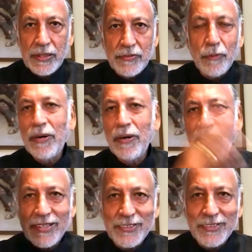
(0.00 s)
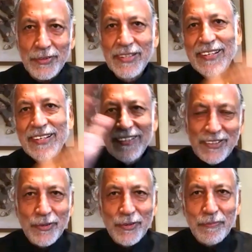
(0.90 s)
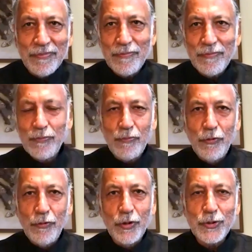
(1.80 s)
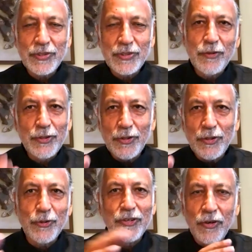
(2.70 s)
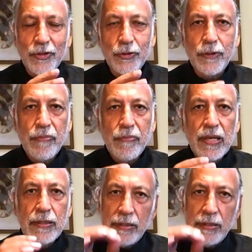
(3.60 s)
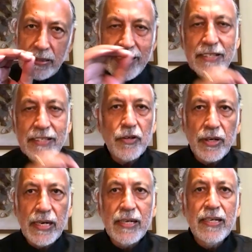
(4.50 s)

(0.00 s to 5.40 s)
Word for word: Your marks, your, mm-hmm. you know, folks who say, oh, you're good, not good. Mm-hmm. That's in your head.